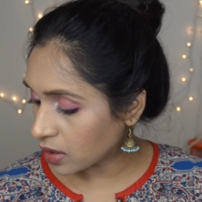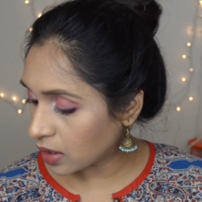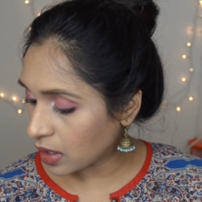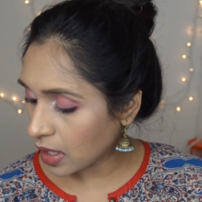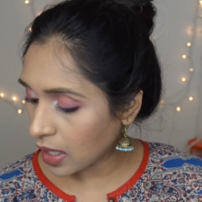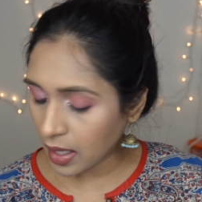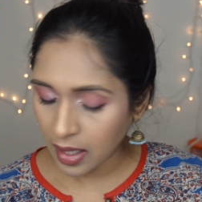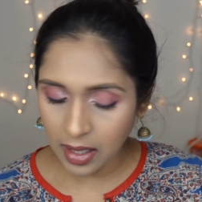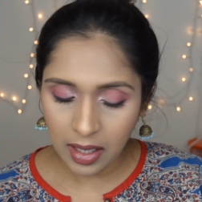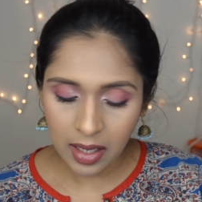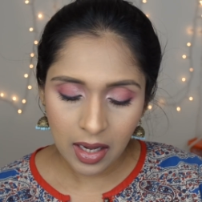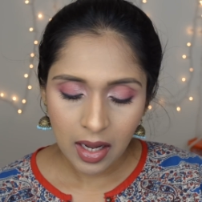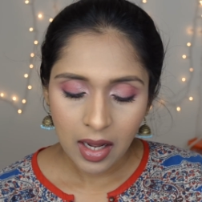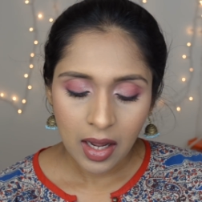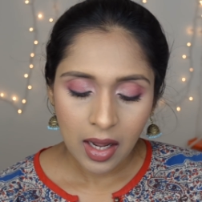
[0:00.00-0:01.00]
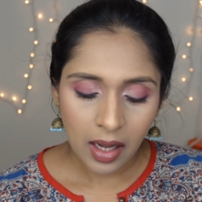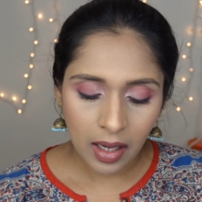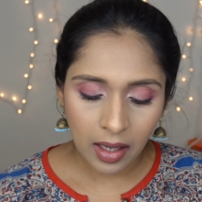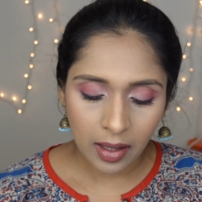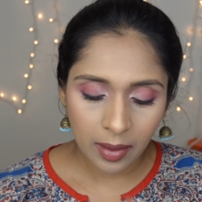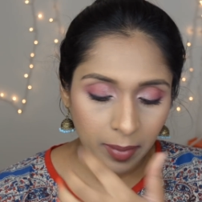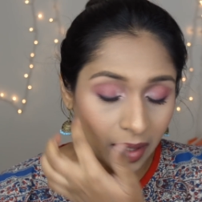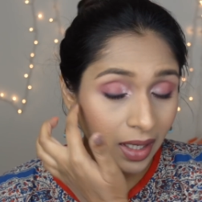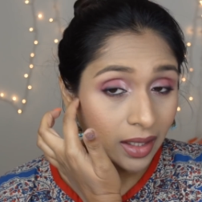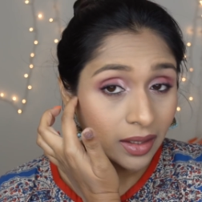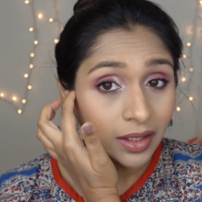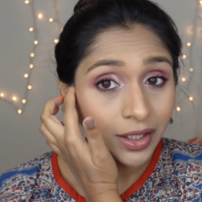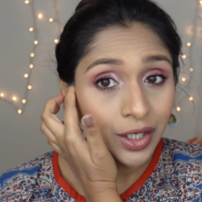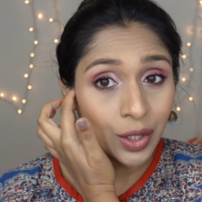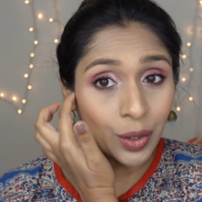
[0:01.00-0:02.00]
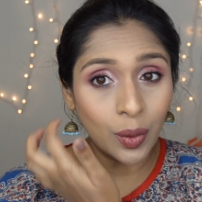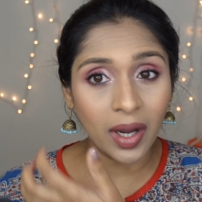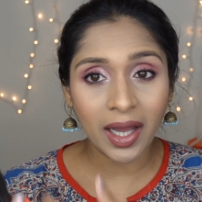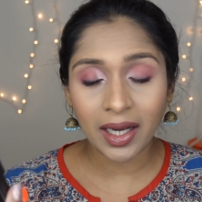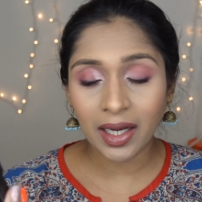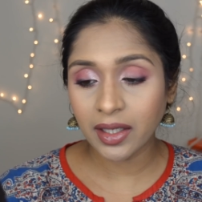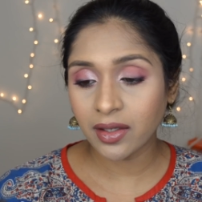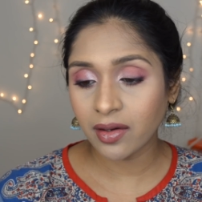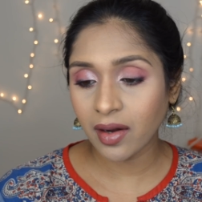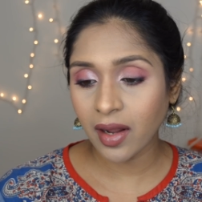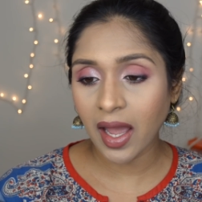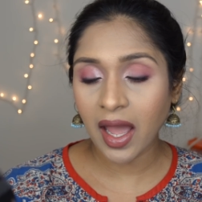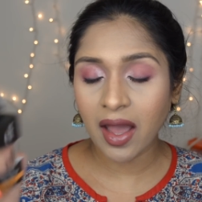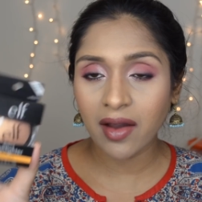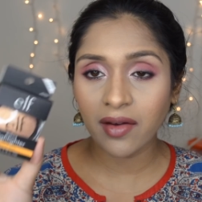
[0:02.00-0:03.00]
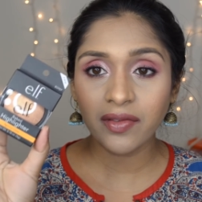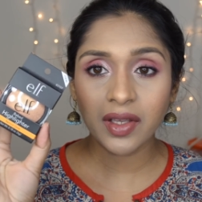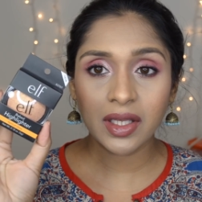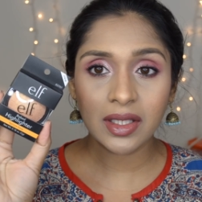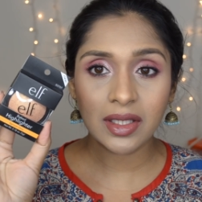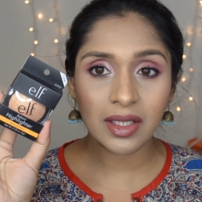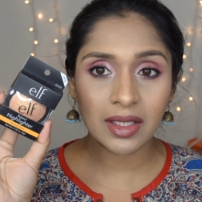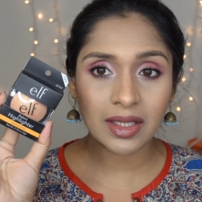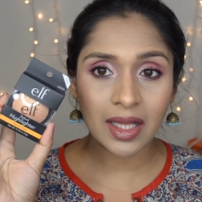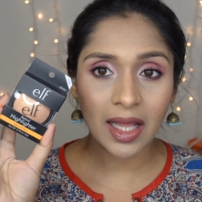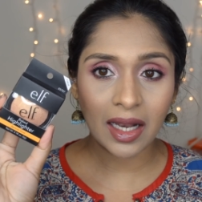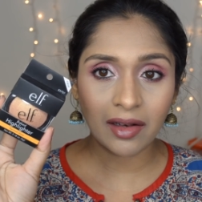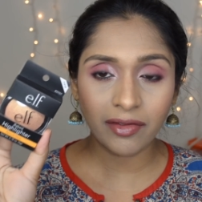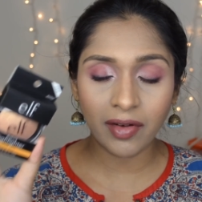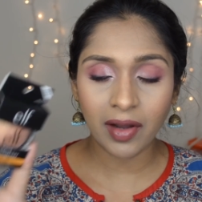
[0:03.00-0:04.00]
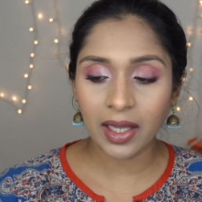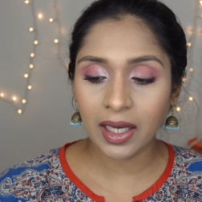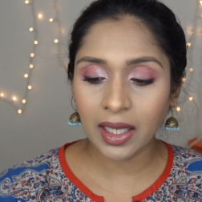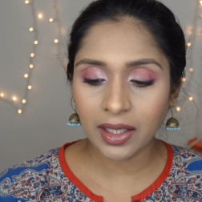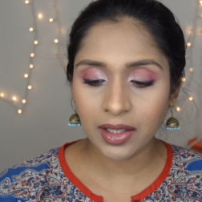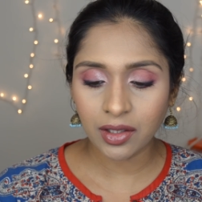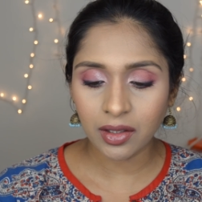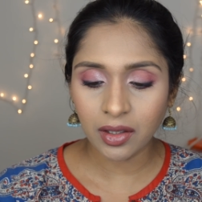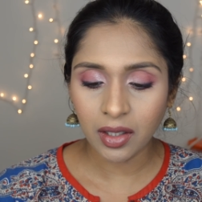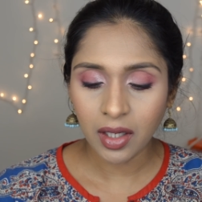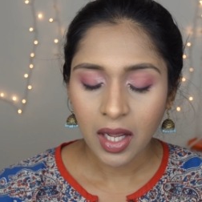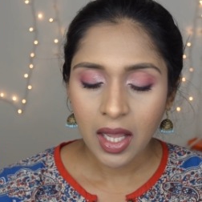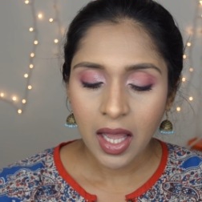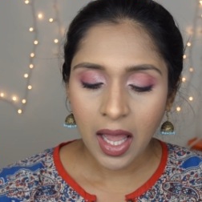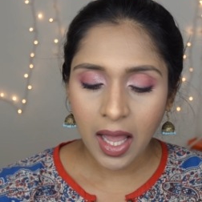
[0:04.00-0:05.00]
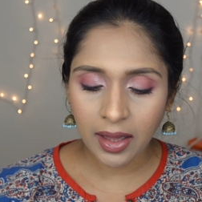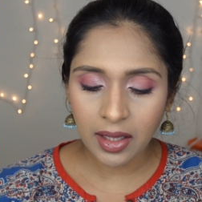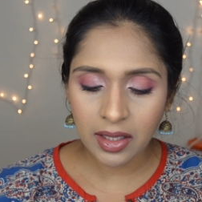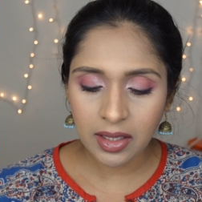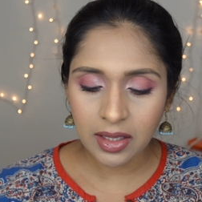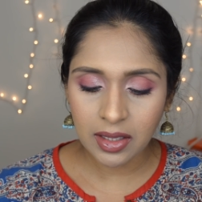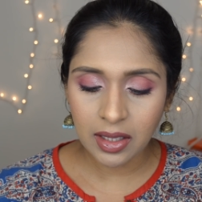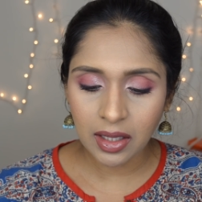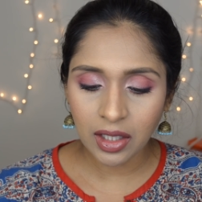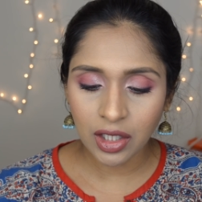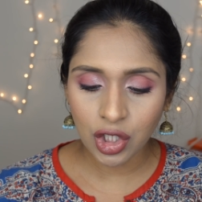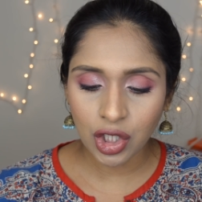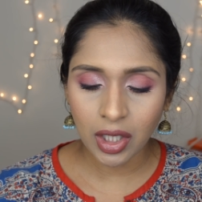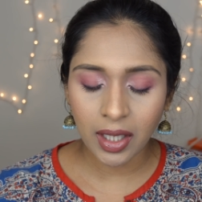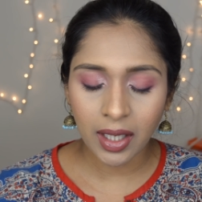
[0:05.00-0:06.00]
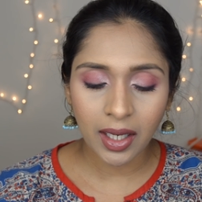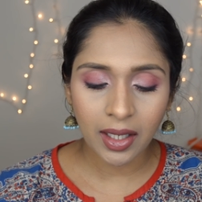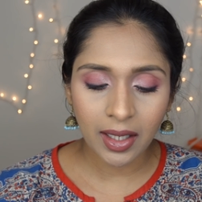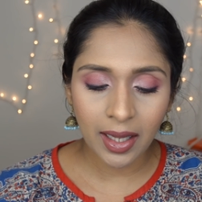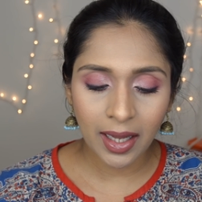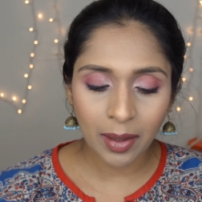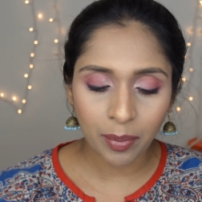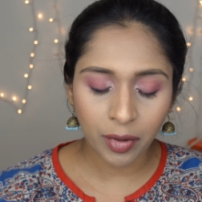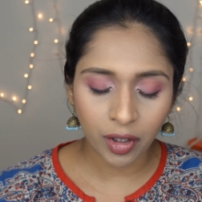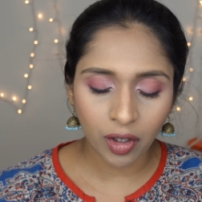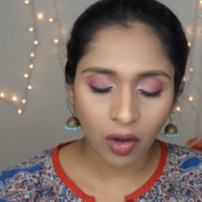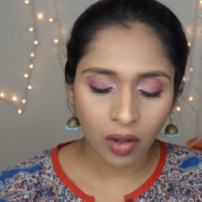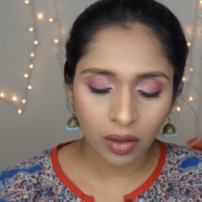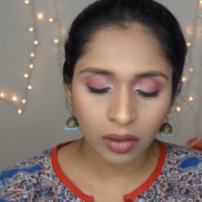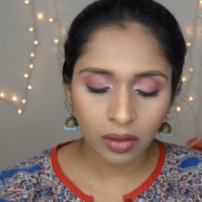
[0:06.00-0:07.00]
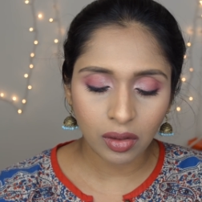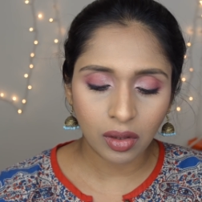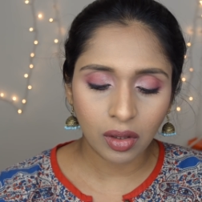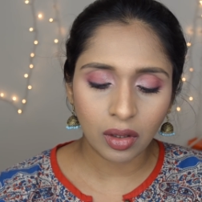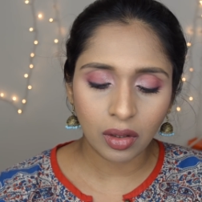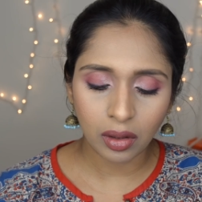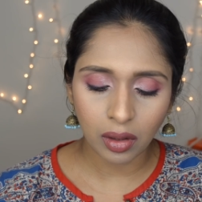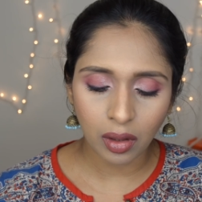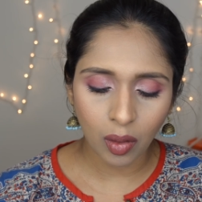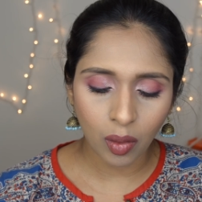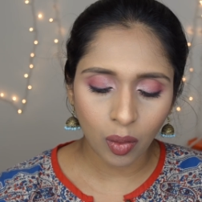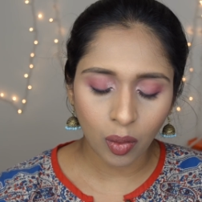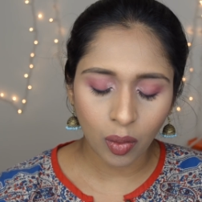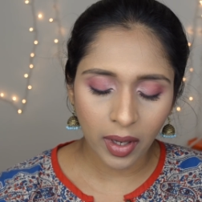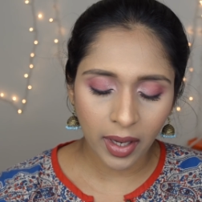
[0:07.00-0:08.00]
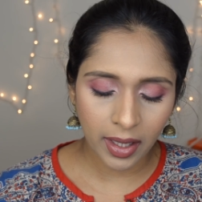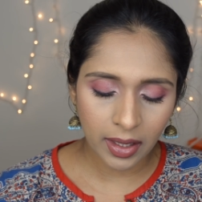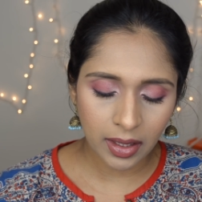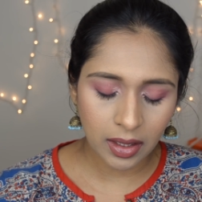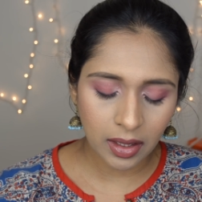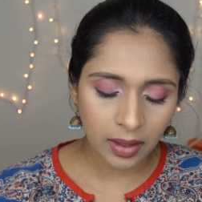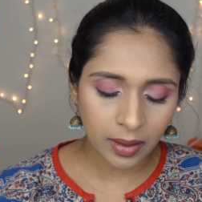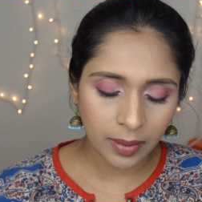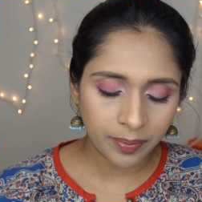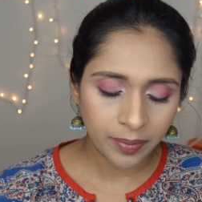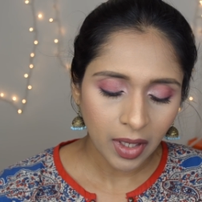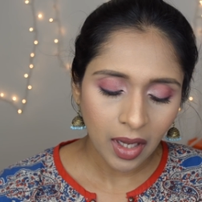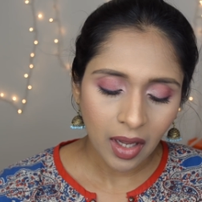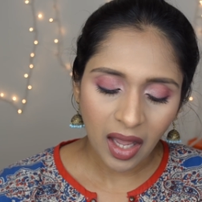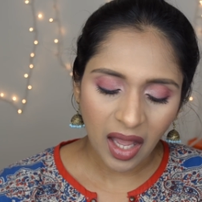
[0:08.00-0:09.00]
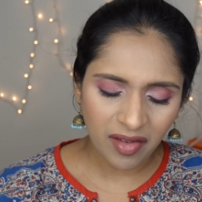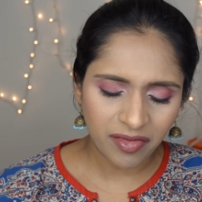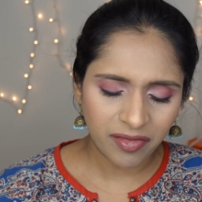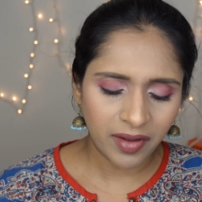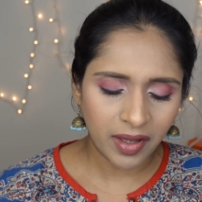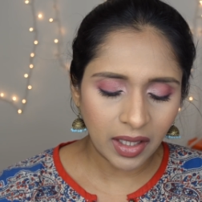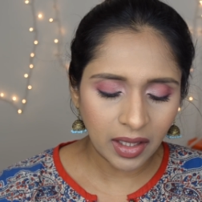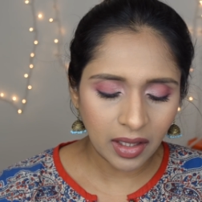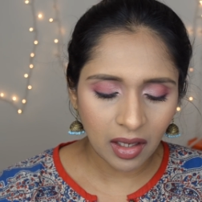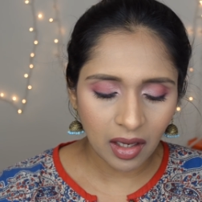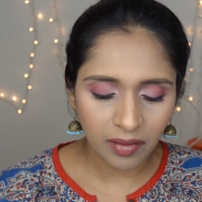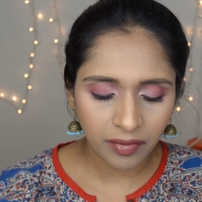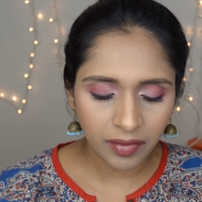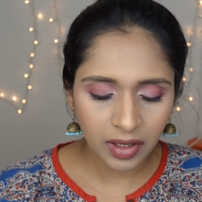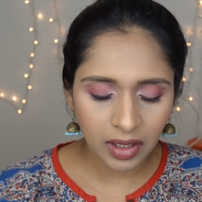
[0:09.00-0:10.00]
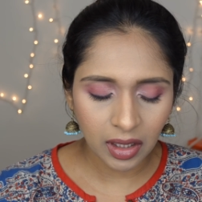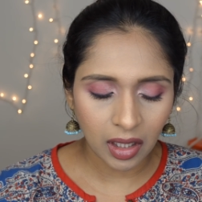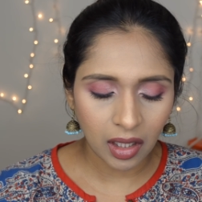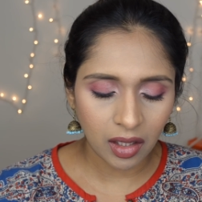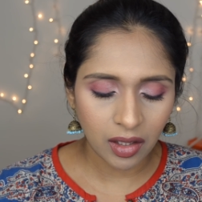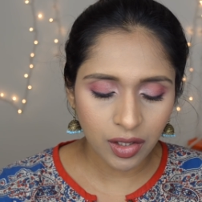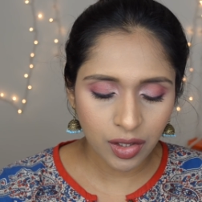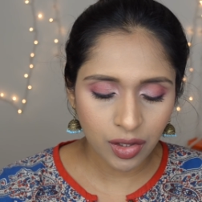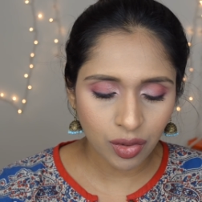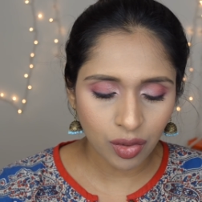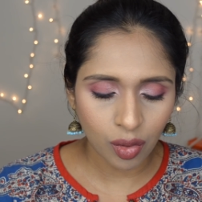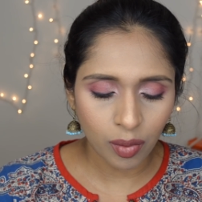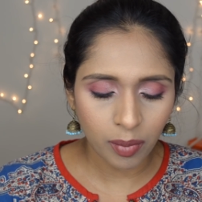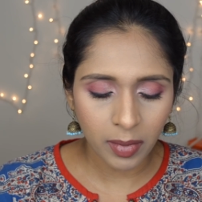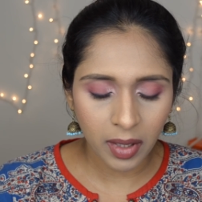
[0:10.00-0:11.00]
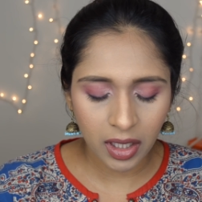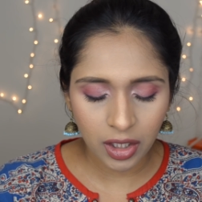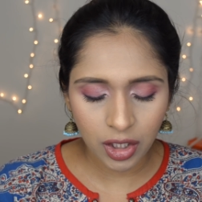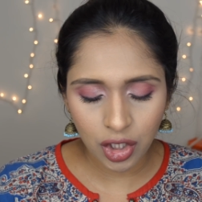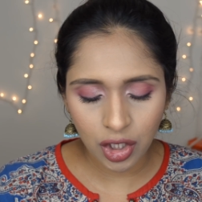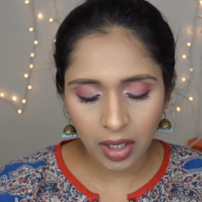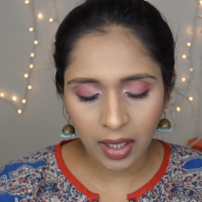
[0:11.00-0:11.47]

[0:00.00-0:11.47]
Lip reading: Then another new highlighter I have is this e.l.f. highlighter, and this is in the shade Apricot Glow, and I fell in love with the color so much.